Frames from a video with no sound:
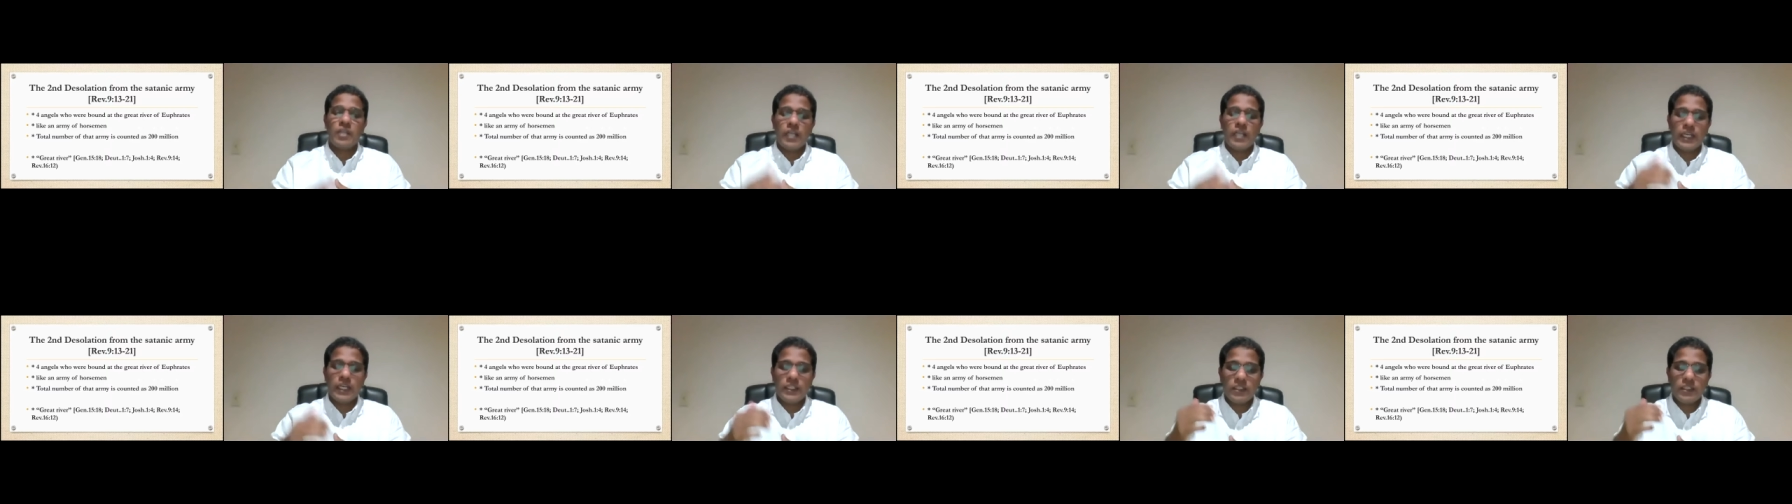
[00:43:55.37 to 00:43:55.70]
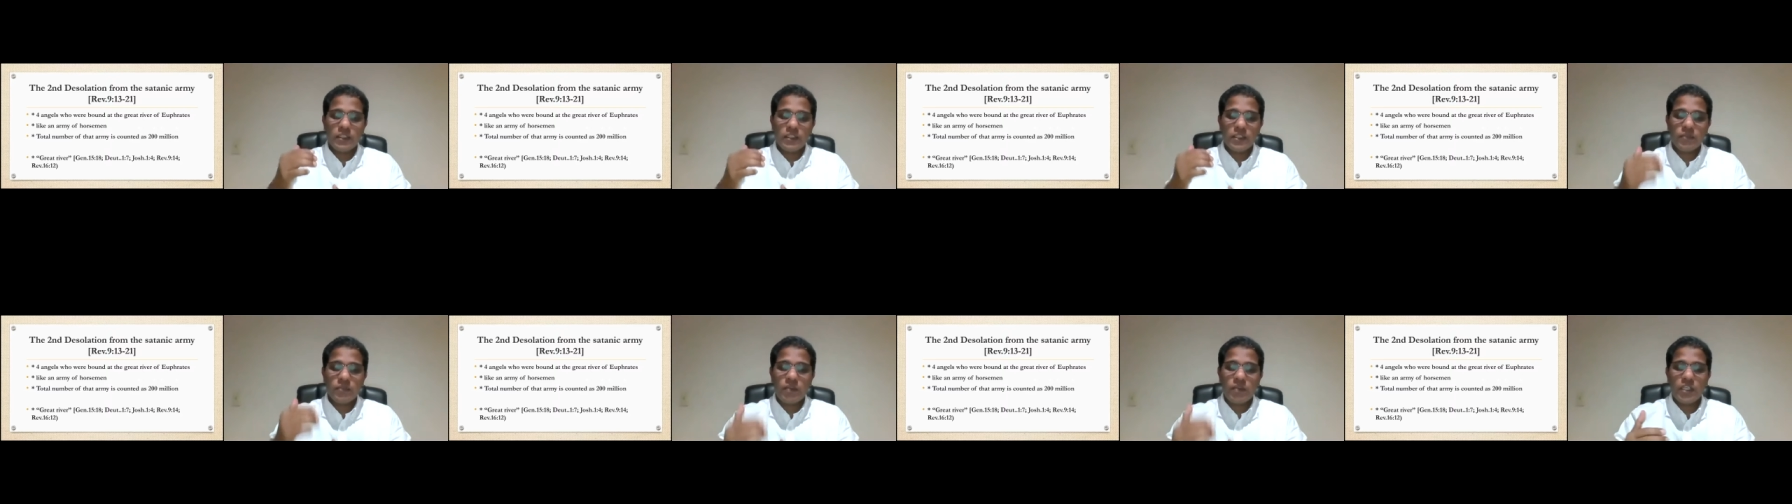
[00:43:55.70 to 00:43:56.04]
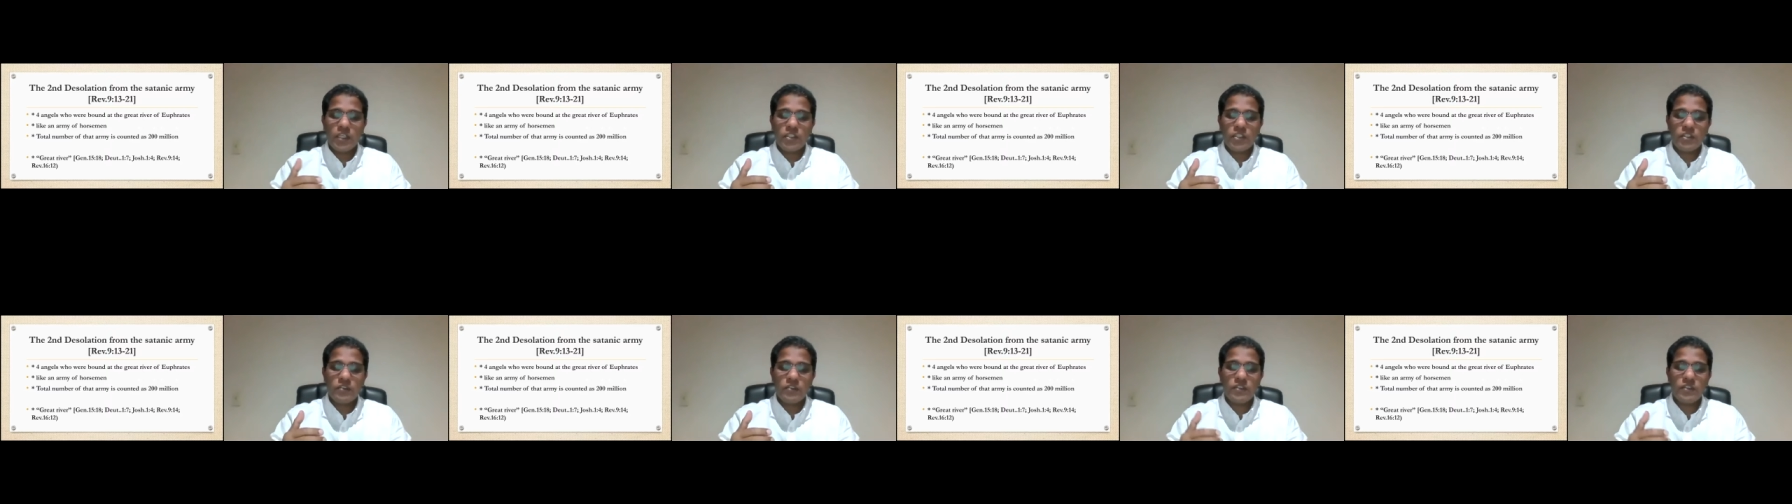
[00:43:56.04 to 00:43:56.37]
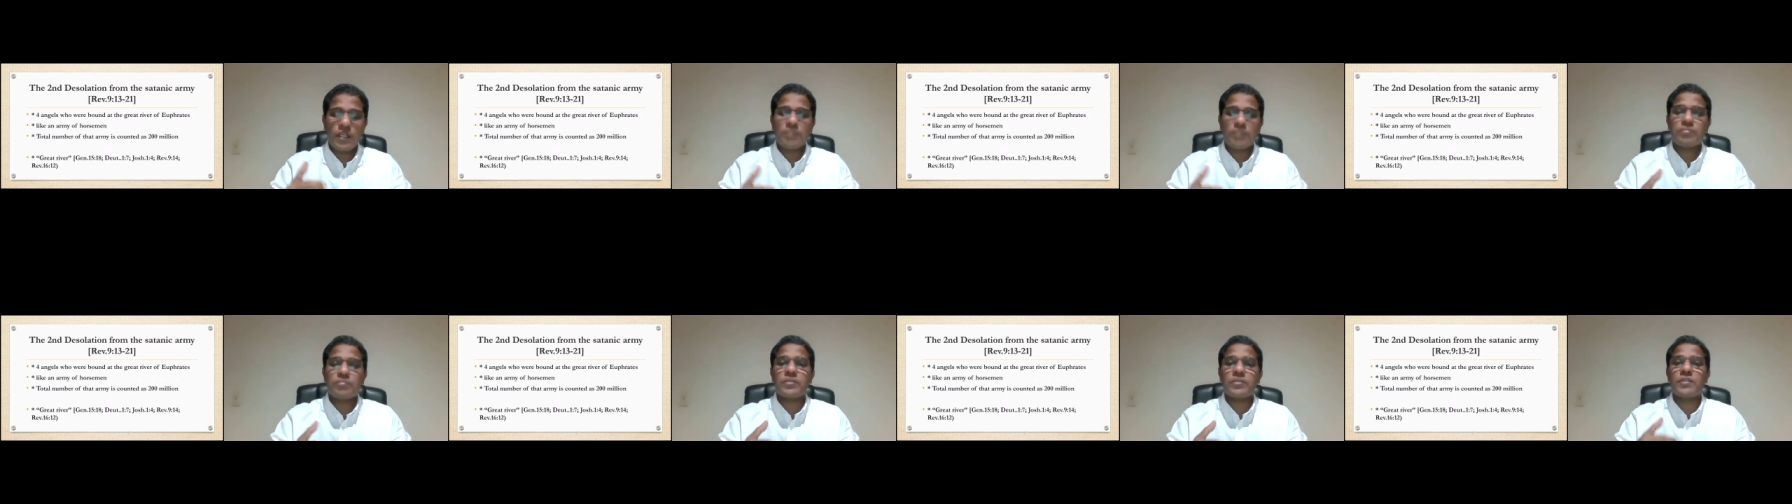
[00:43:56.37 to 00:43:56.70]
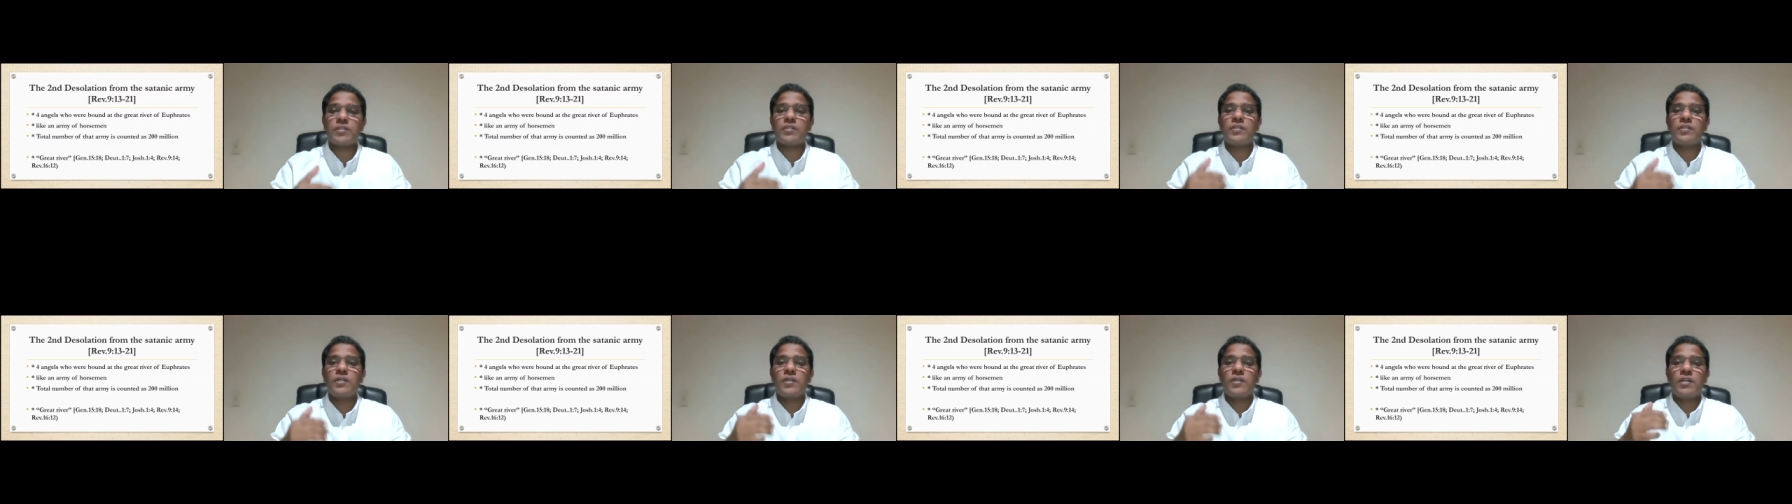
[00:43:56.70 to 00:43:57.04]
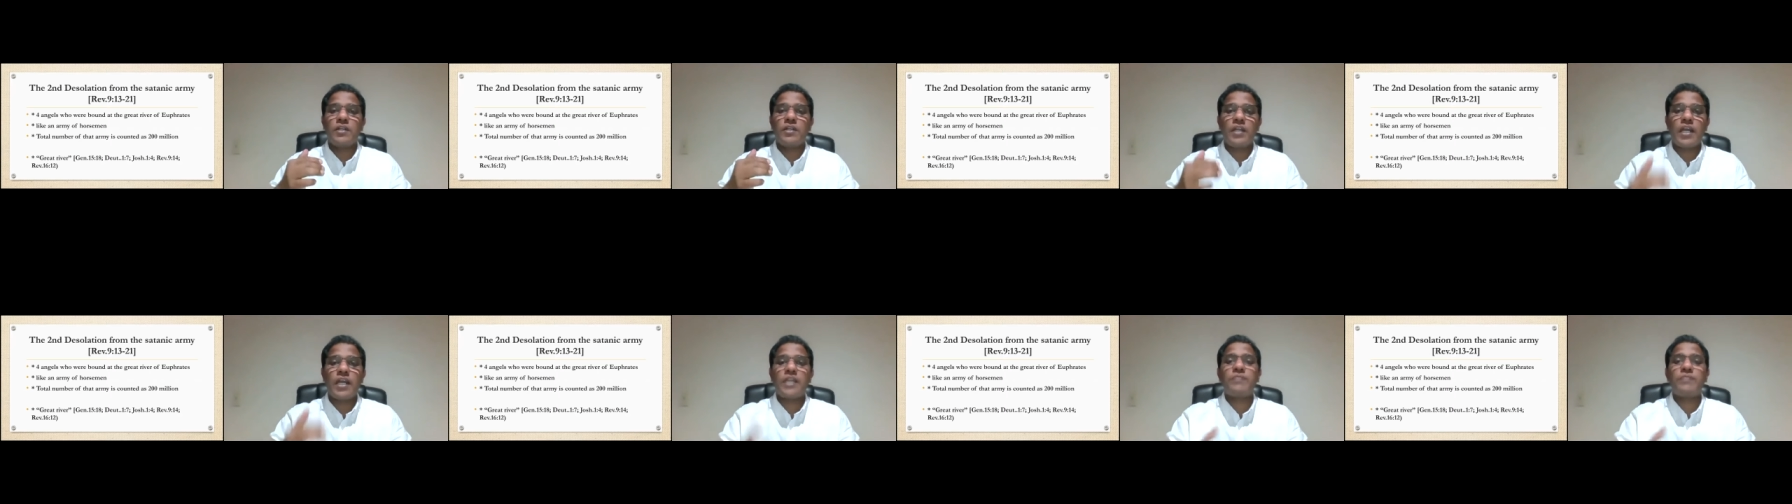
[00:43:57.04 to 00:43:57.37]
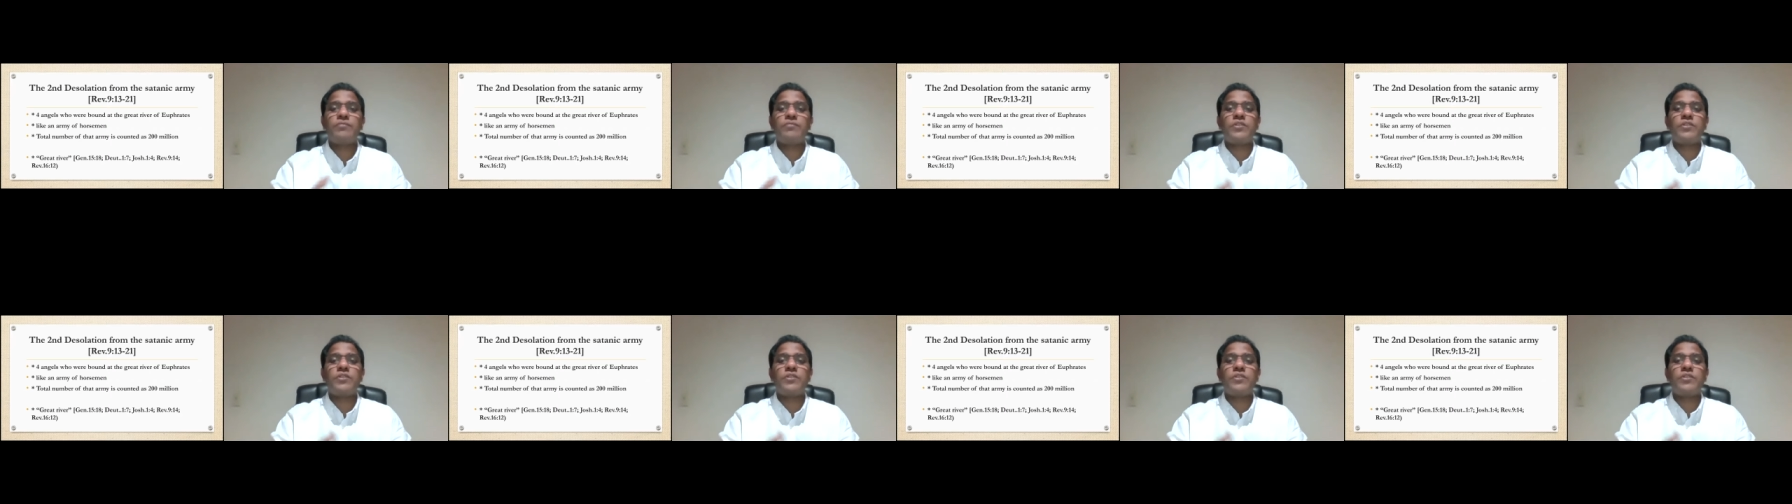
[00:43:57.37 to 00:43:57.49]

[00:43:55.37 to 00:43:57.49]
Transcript: and Revelation chapter 9,